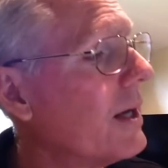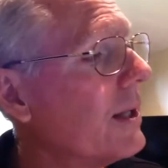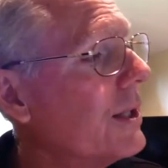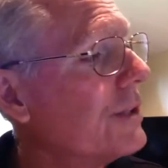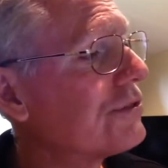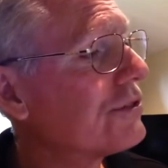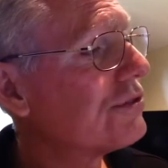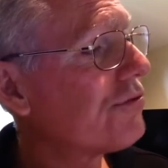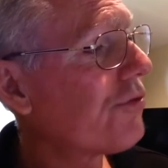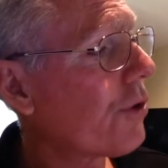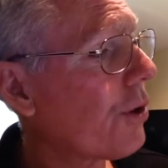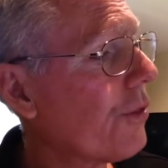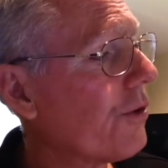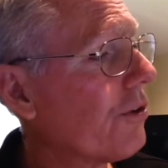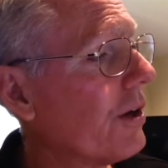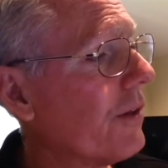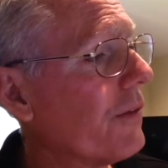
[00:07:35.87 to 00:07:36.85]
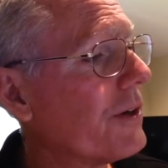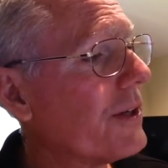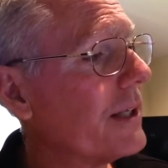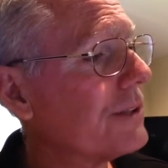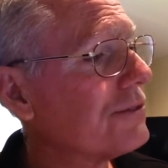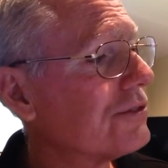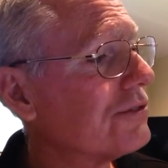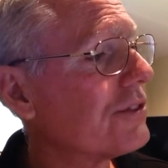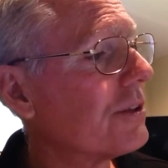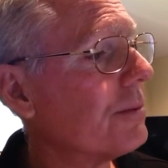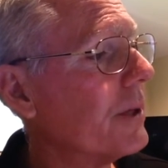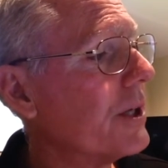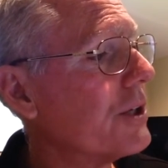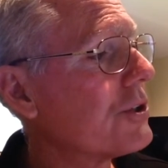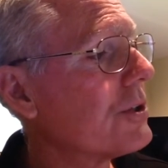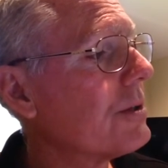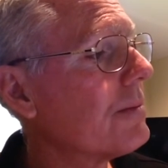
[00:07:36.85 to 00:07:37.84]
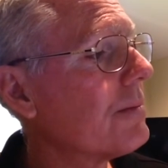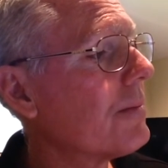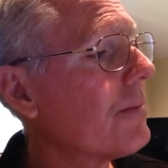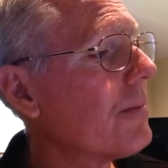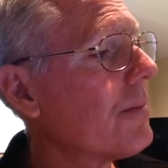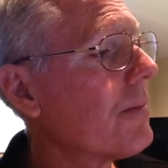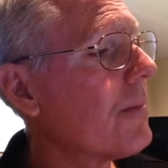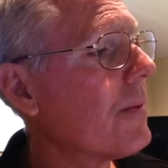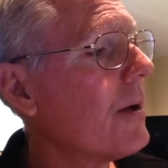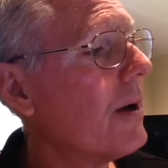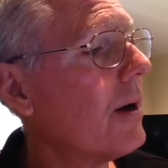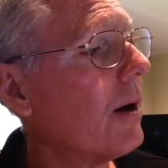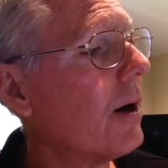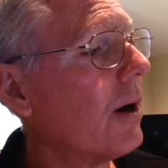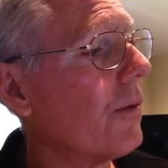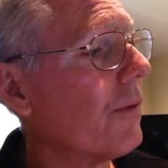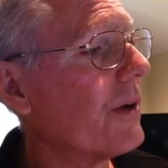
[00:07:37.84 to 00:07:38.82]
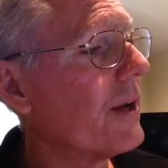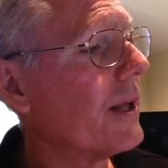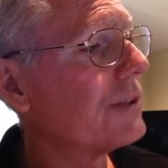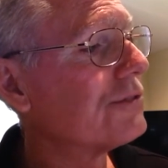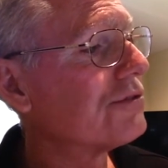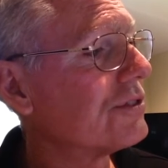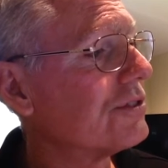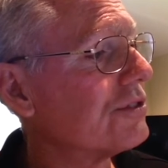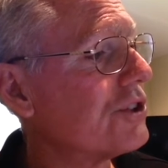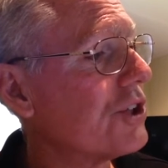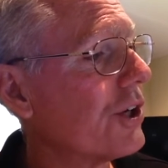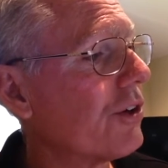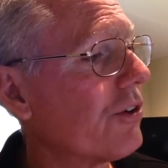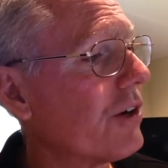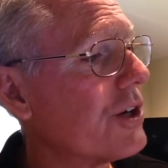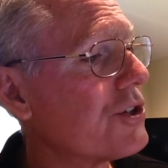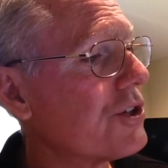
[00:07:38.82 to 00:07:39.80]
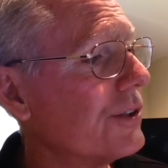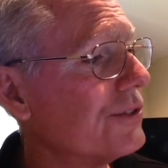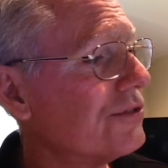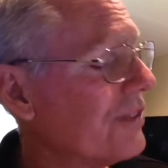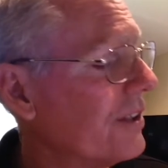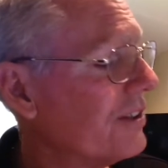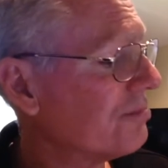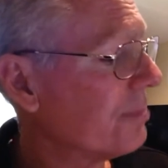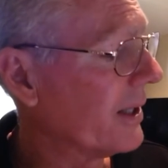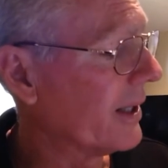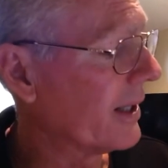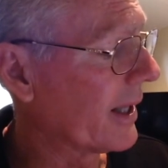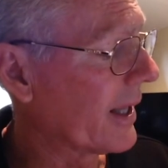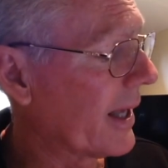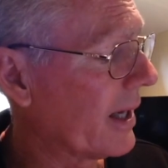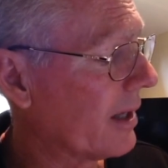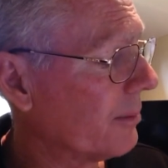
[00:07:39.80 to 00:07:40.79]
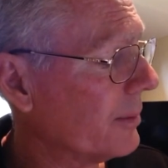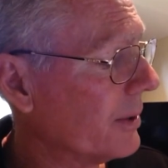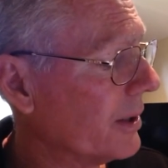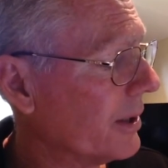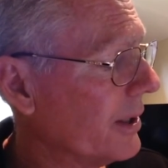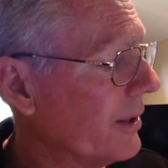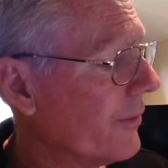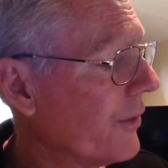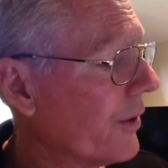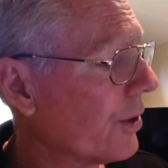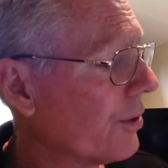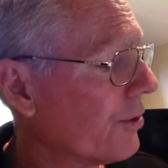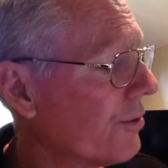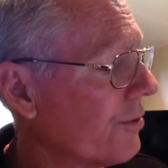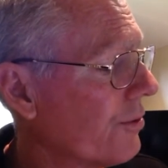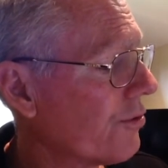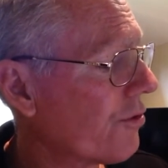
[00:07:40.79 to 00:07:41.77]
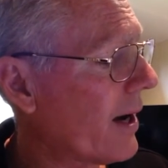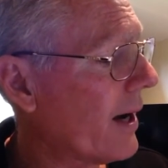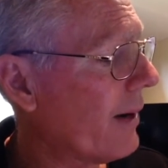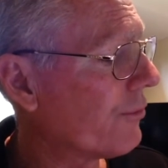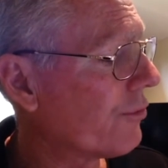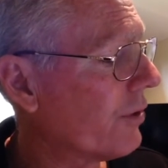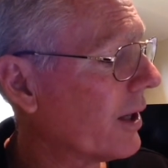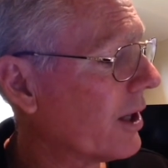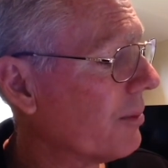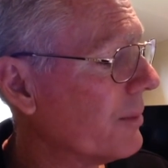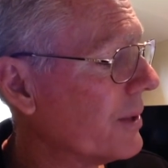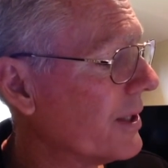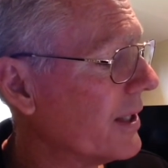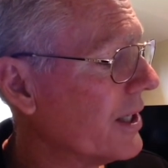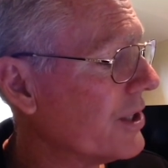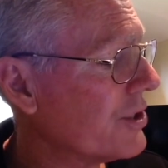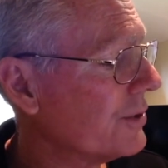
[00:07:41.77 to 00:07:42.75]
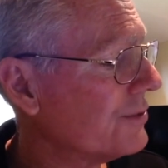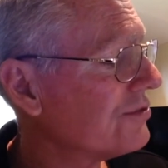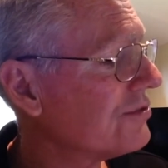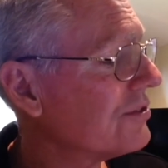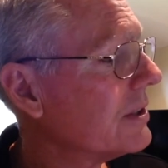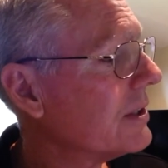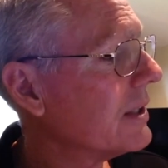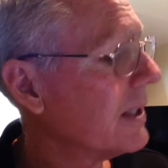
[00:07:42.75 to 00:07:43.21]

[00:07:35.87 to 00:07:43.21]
This is further in the Texas Commission on the Next Generation Assessment and Accountability, their draft recommendations.